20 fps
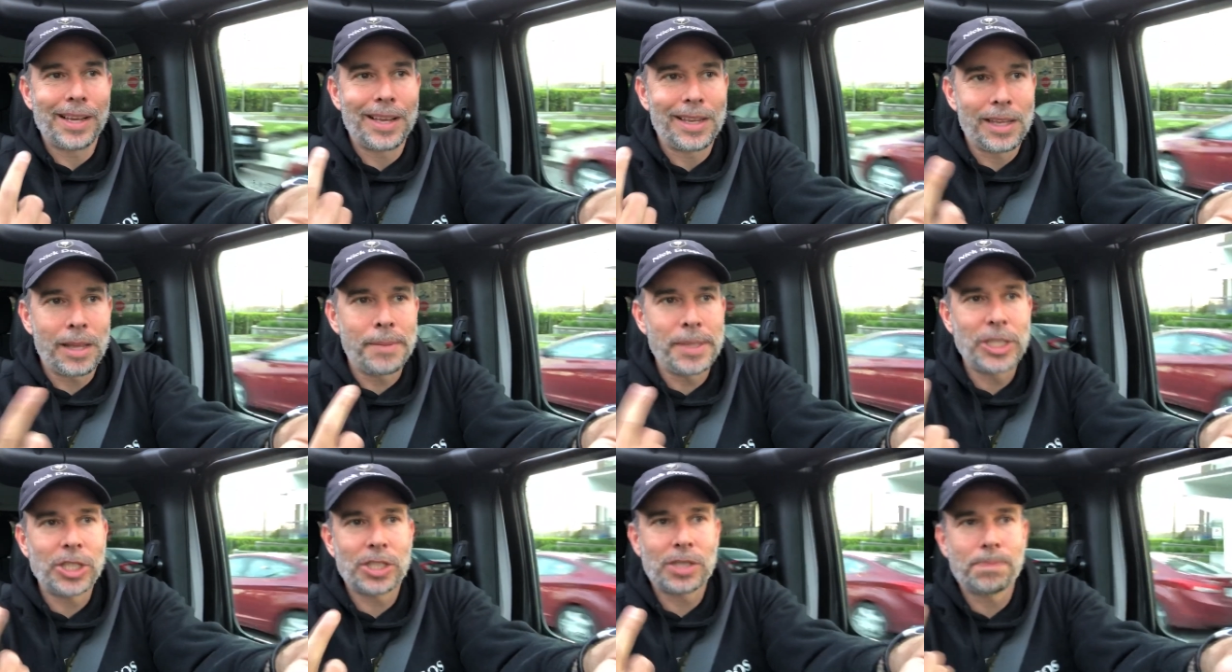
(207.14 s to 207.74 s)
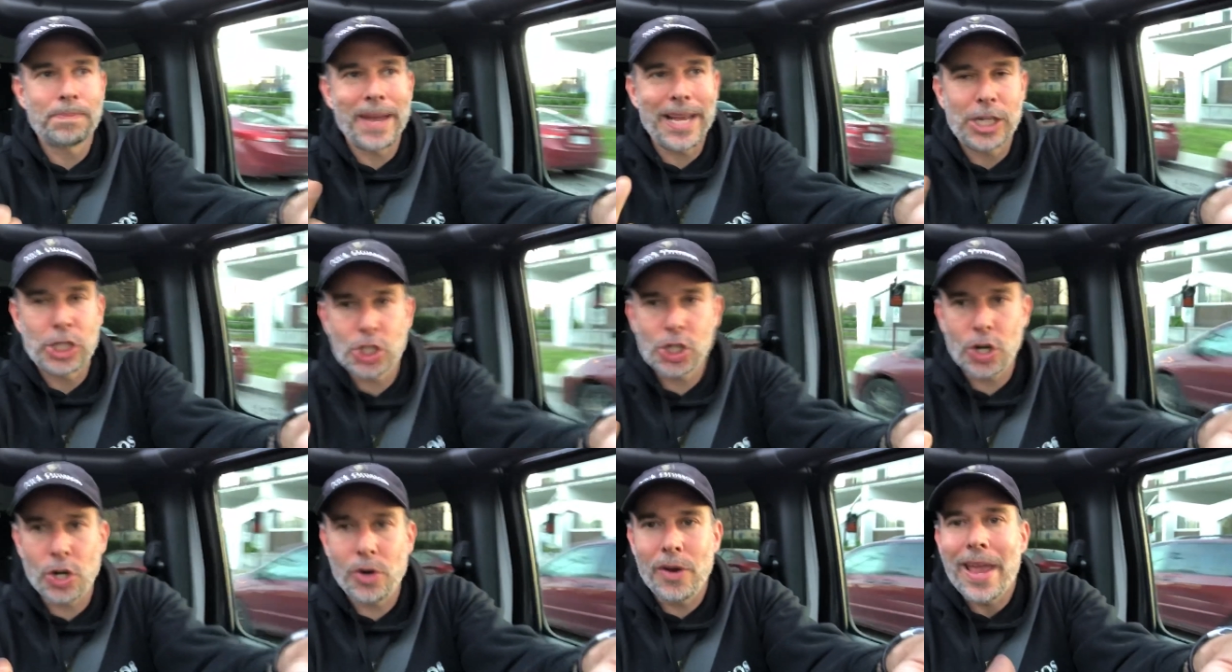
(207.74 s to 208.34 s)
let me just make
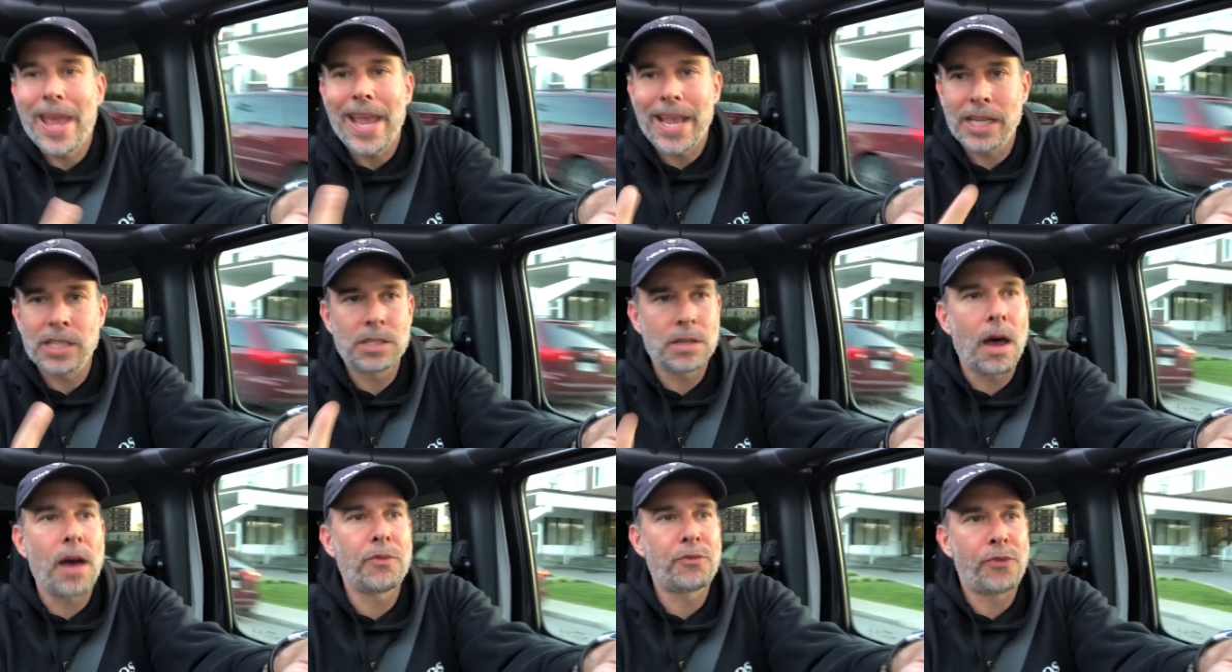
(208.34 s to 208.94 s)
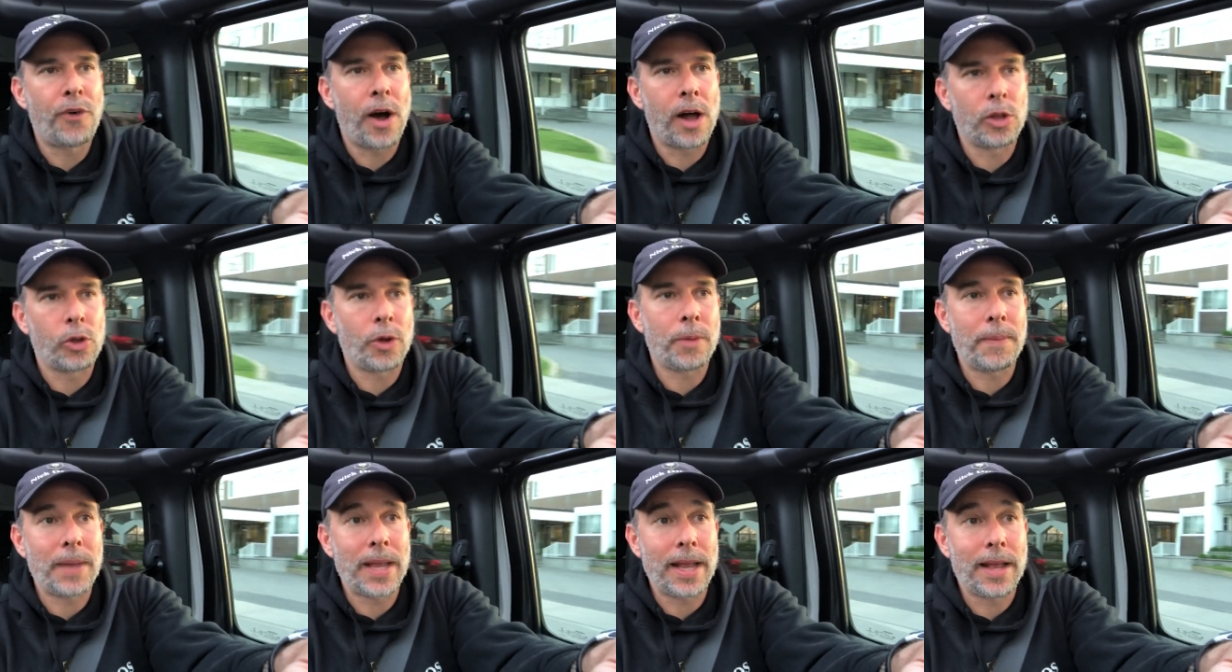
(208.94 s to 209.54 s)
sure he's not
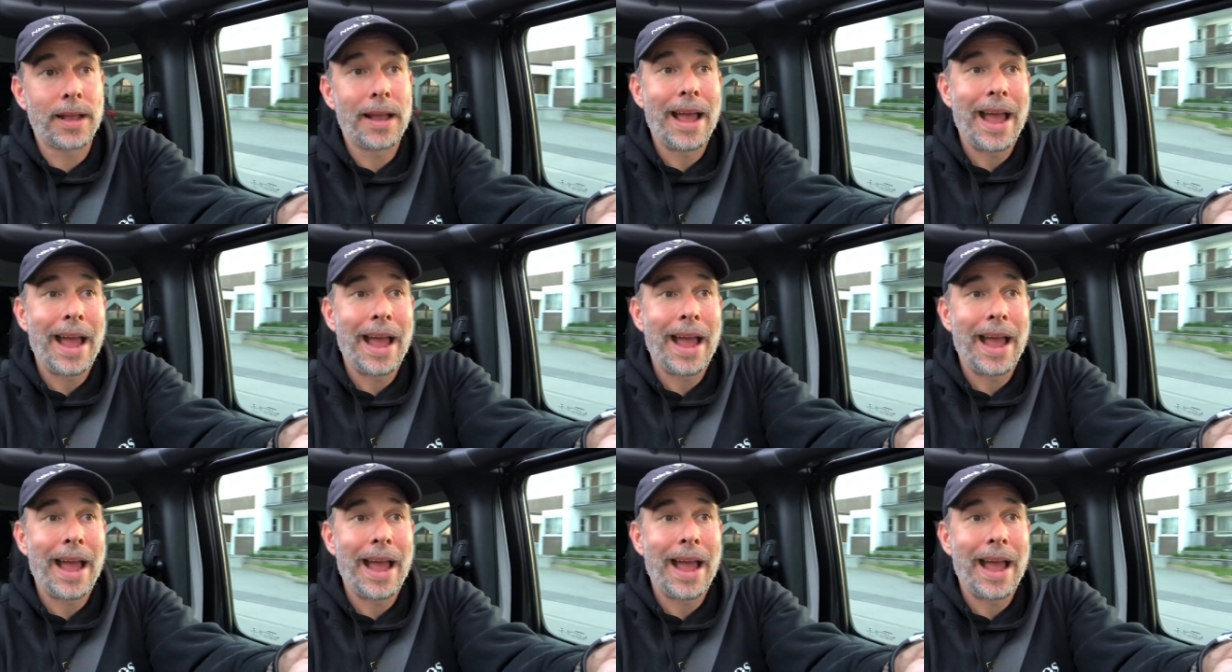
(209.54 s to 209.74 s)
following me.